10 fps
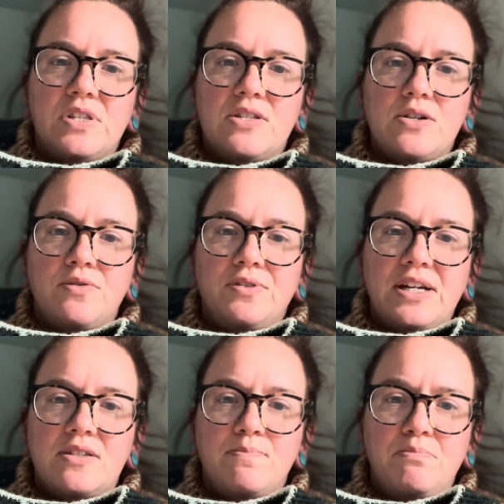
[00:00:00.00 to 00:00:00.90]

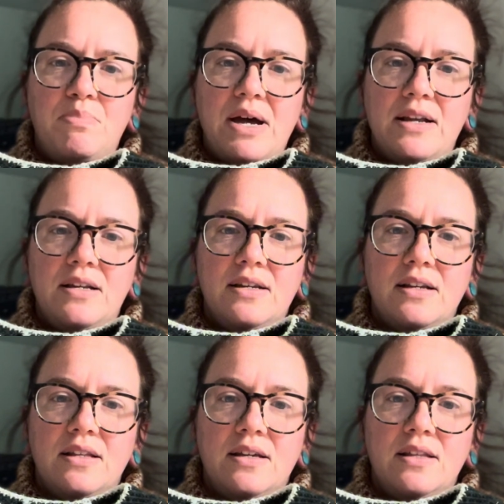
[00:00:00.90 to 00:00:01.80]
snowflakes, but
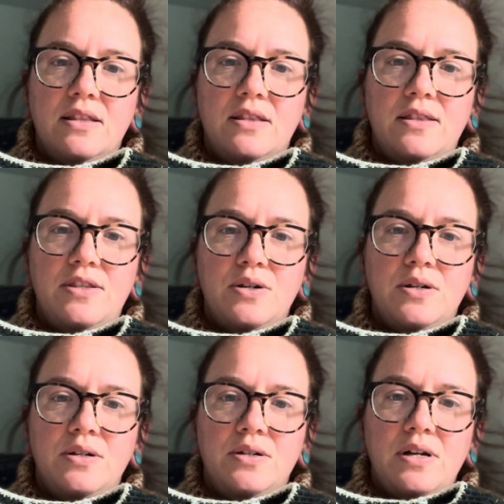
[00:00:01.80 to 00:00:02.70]

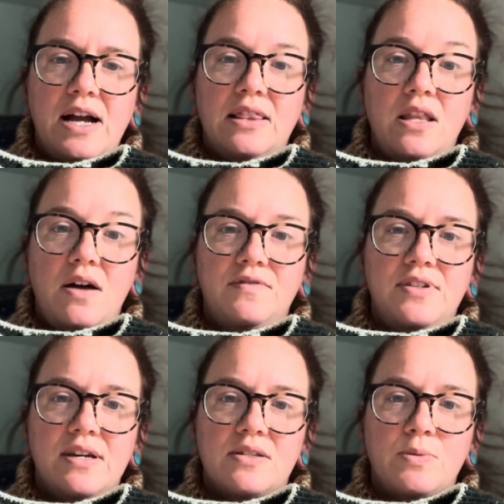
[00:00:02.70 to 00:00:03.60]
I loved
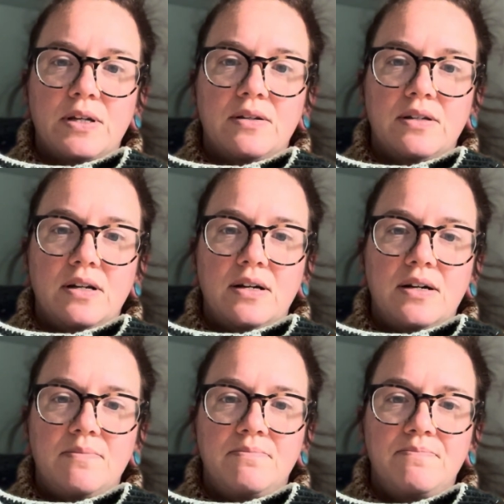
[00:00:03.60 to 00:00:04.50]
this one.
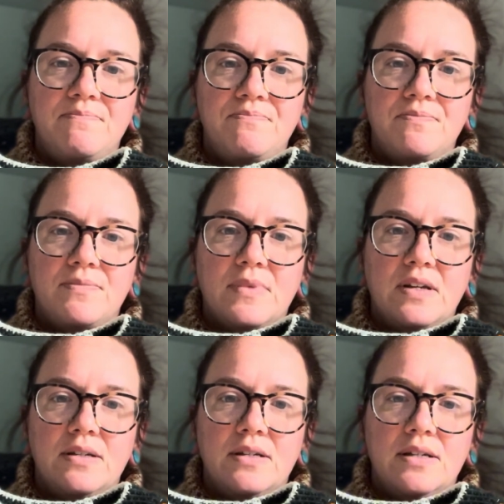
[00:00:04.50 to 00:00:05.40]

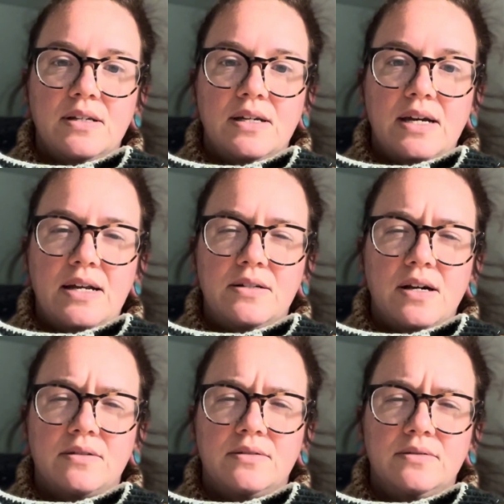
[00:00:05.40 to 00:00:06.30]
I don't
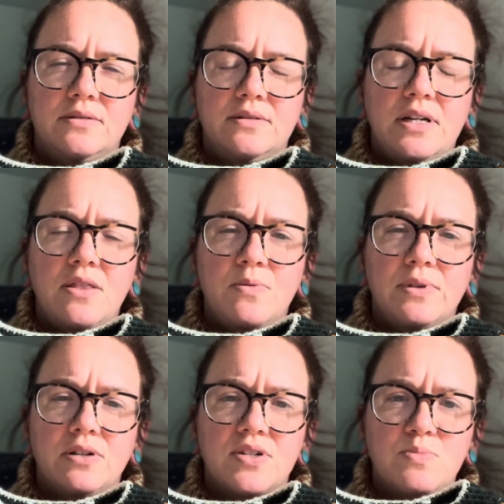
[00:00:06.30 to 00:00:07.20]
know. The other one
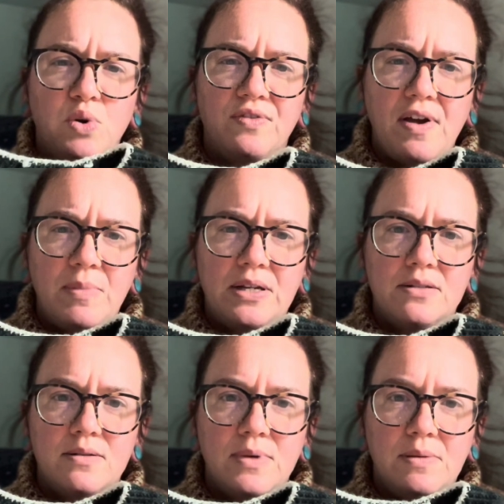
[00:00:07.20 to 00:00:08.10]
looks more feminine
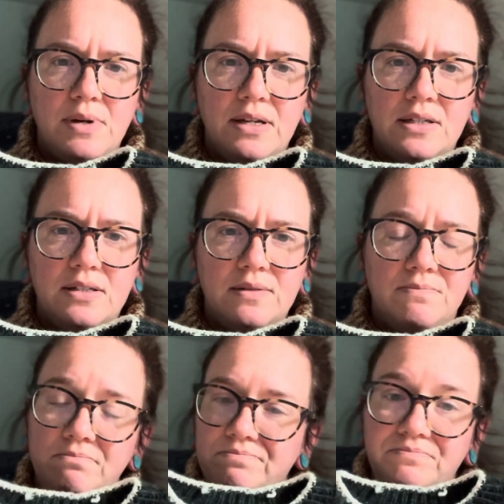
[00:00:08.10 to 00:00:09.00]
to me, but
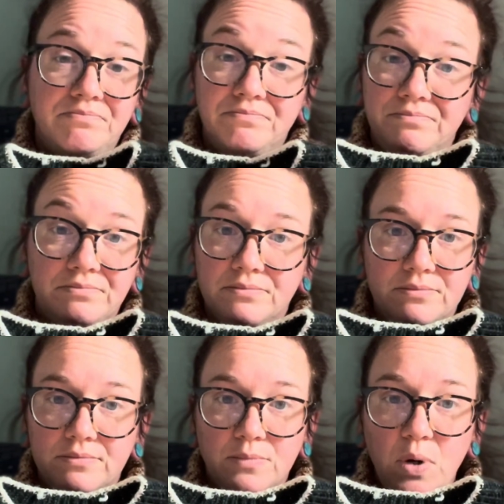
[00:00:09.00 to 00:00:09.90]

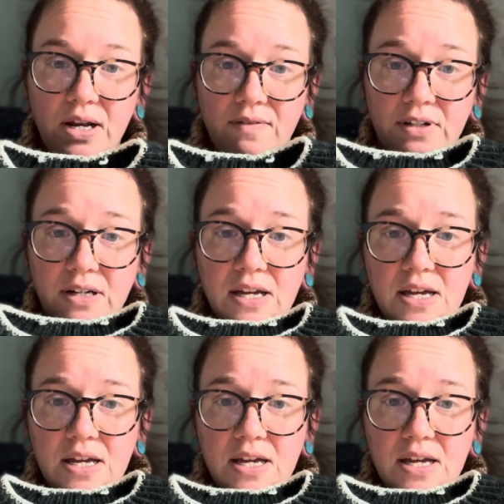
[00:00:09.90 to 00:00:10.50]
whatever.